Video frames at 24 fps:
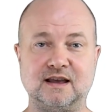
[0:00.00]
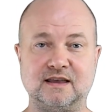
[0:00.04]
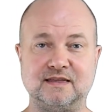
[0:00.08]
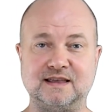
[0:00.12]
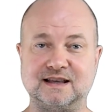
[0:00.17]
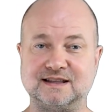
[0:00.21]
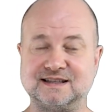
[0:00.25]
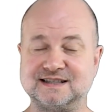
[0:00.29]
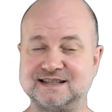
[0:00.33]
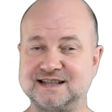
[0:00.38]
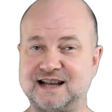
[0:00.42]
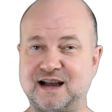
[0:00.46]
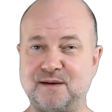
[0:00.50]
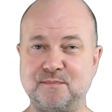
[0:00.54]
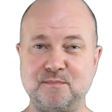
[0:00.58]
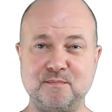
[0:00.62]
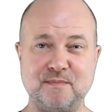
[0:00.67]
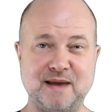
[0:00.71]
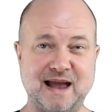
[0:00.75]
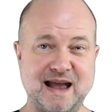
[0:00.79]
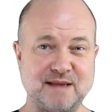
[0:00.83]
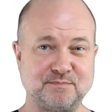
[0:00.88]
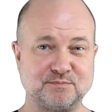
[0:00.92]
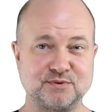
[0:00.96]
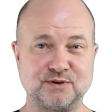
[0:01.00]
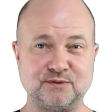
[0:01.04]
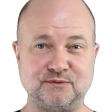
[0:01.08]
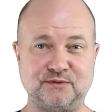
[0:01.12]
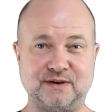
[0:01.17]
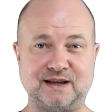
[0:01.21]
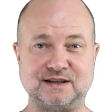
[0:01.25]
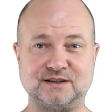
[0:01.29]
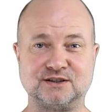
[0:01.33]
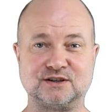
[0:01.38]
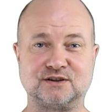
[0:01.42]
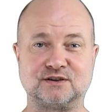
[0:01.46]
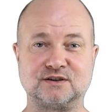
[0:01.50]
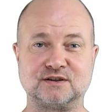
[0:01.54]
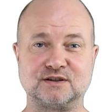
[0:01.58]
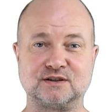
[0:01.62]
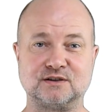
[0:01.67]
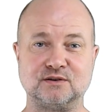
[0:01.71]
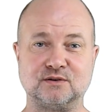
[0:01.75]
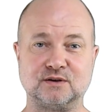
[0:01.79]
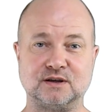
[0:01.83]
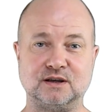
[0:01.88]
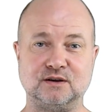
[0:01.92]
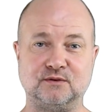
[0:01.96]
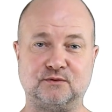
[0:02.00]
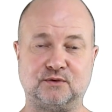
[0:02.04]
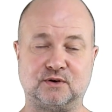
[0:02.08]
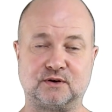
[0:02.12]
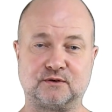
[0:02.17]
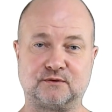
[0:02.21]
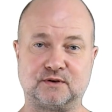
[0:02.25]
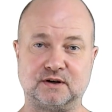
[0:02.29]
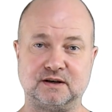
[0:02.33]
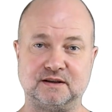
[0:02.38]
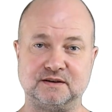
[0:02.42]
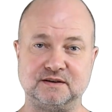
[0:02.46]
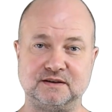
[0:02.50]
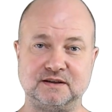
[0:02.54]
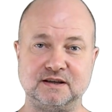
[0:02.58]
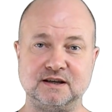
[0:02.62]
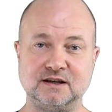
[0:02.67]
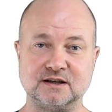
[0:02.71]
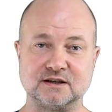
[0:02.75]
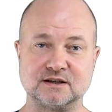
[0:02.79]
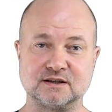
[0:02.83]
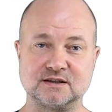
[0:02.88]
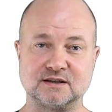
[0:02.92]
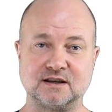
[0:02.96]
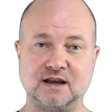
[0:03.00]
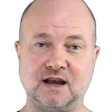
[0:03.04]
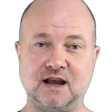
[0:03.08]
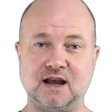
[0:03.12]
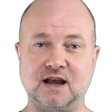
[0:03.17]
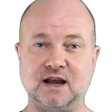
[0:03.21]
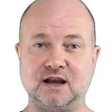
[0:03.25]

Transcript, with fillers: that some mad professor is looking for volunteers